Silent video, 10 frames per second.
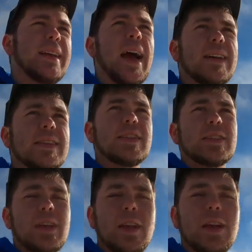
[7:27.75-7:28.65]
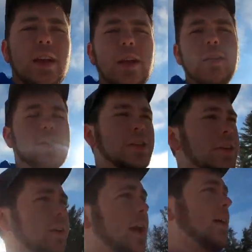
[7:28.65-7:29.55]
Yeah, so you just got all the shit
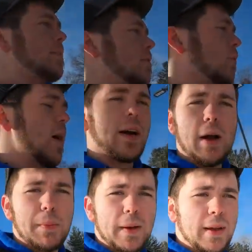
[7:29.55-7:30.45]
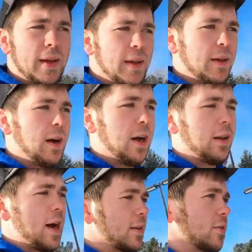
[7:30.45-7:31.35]
in your hands and just walk up and
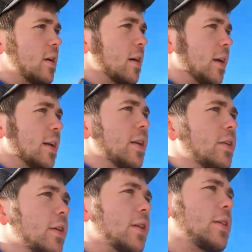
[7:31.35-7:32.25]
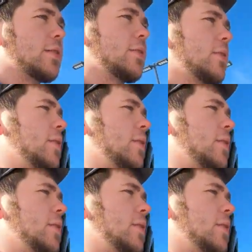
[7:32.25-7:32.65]
unlock the truck, and then you can just